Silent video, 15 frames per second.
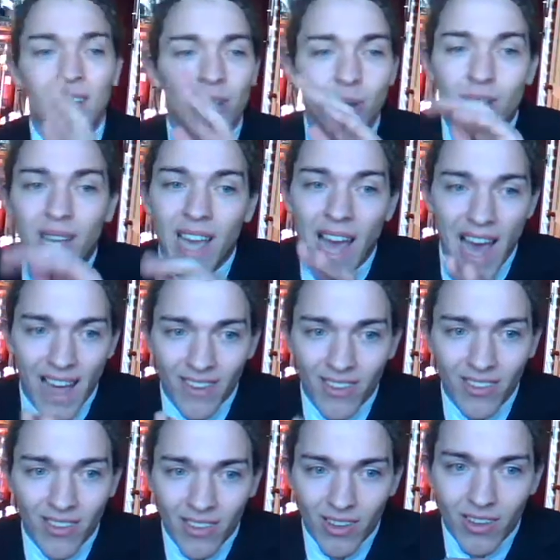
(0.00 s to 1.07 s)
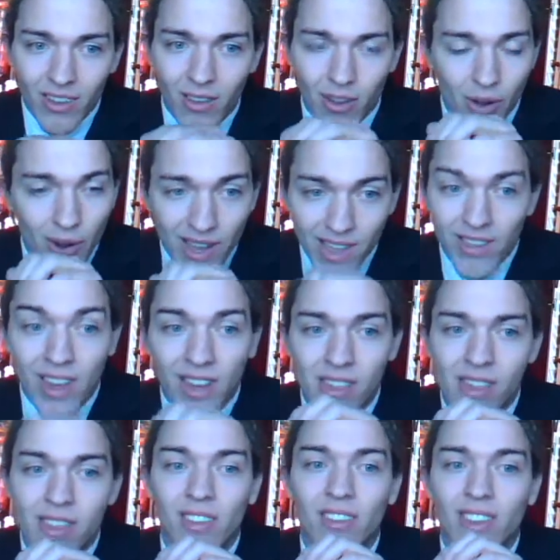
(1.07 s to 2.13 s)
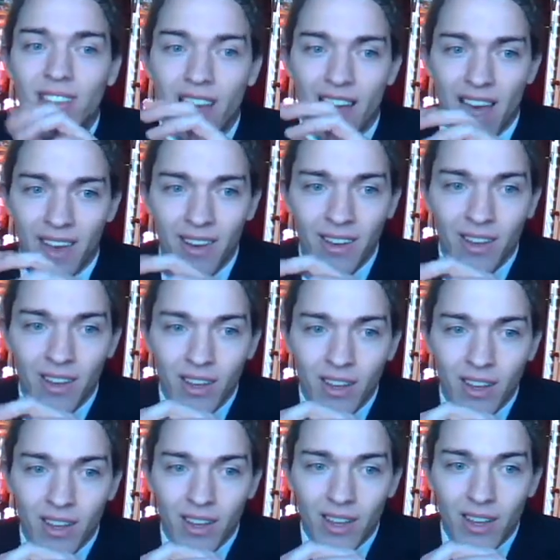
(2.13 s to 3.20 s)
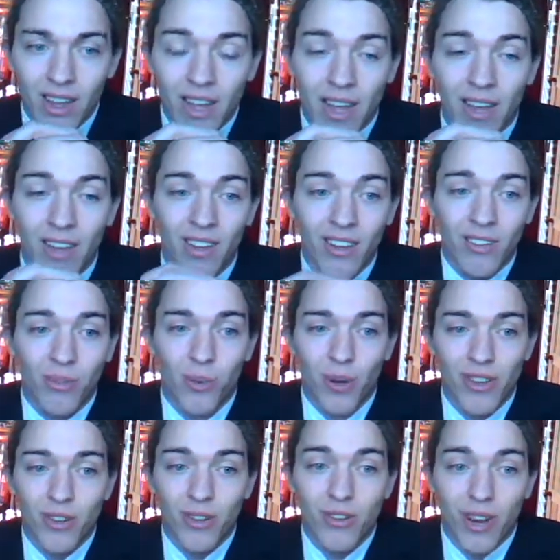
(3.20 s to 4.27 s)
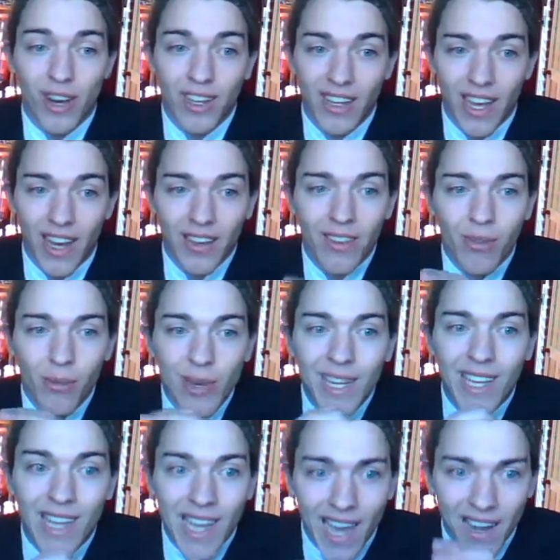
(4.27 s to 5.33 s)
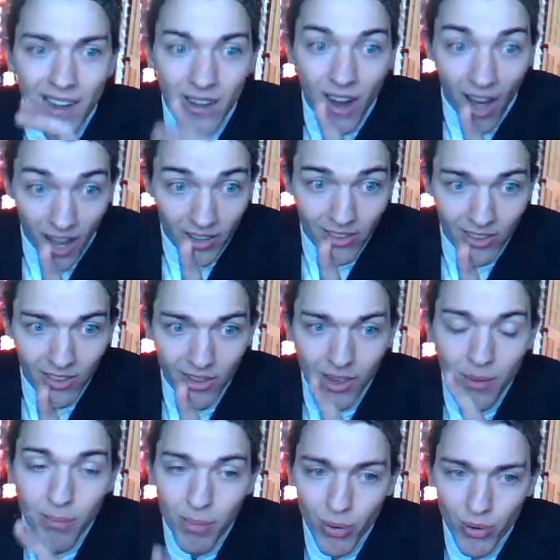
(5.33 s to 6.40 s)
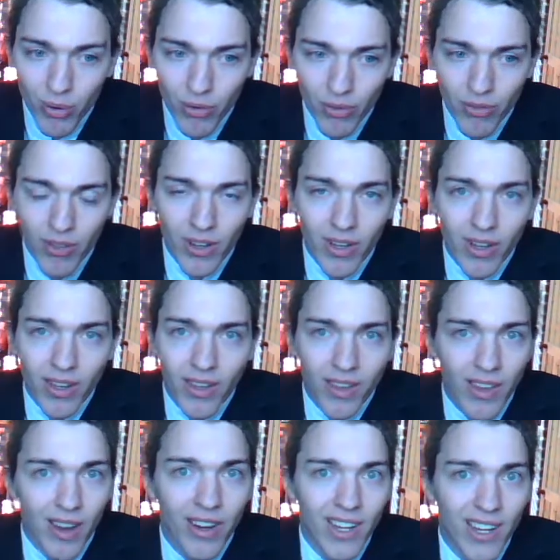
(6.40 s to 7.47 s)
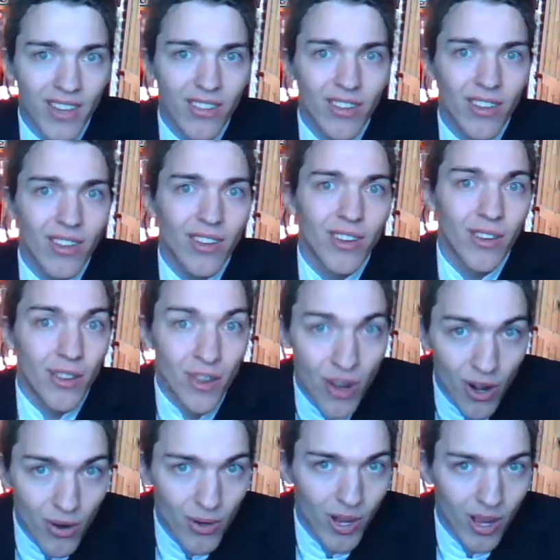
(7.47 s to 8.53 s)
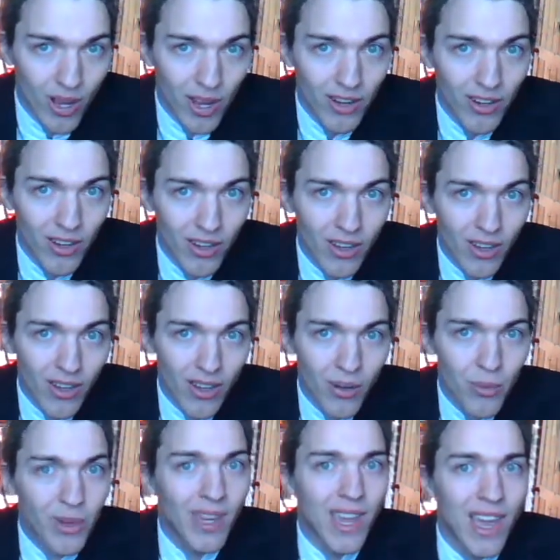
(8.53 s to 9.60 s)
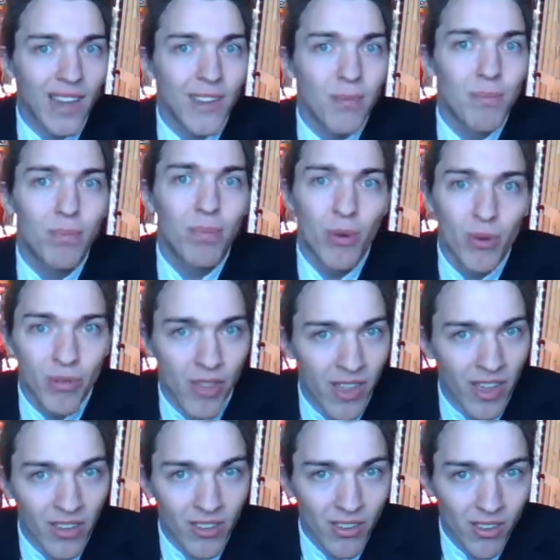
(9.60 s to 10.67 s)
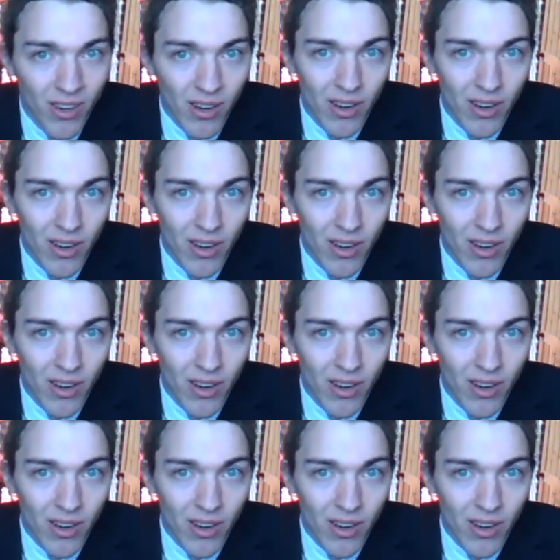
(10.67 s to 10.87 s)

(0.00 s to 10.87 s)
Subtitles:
you can't, no atheist can, and that's what you're trying to get at. We cannot prove there is no God. We can't prove this.